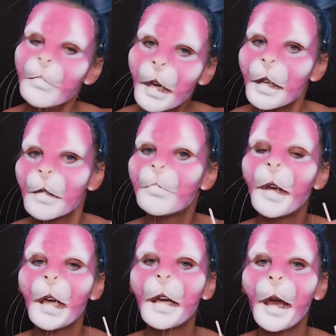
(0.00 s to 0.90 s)
mixed
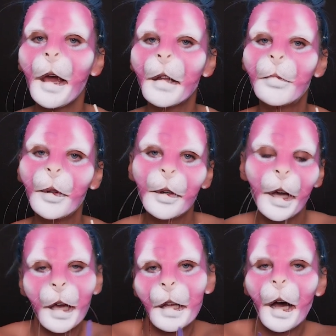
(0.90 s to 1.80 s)
pink and blue
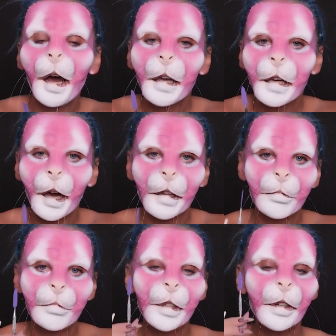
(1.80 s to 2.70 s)
and I
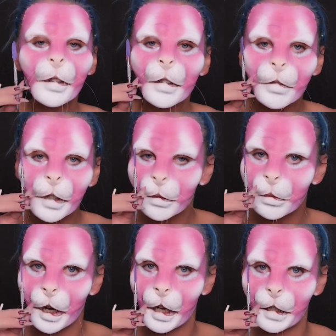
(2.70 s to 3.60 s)
got beautiful
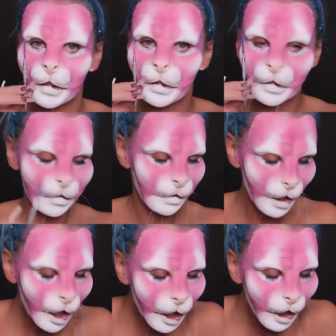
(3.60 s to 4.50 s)
violet.
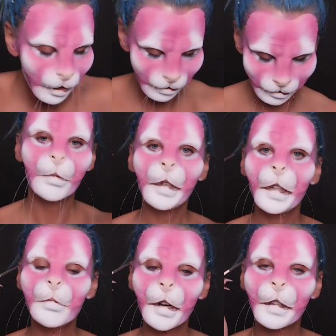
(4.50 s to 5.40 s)

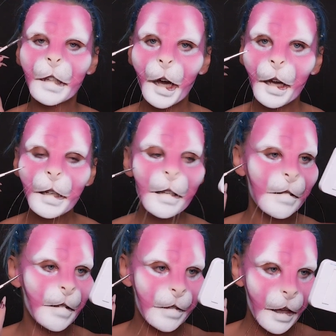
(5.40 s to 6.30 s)
With my tiny
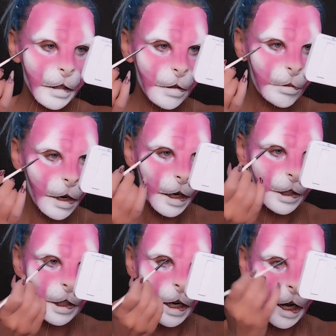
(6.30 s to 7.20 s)
synthetic
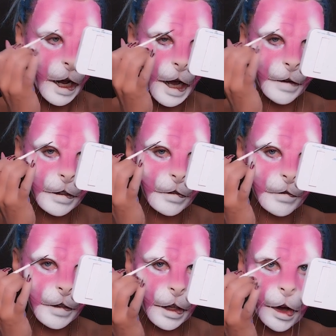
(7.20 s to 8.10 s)
brush, I will
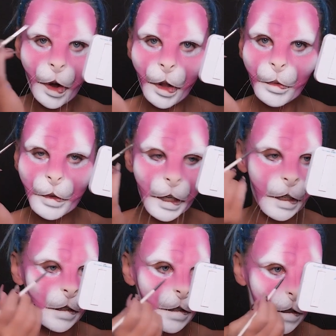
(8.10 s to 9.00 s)
fill all
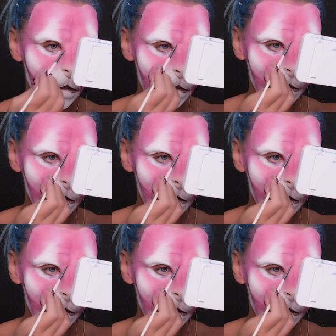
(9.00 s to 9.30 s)
wrinkles.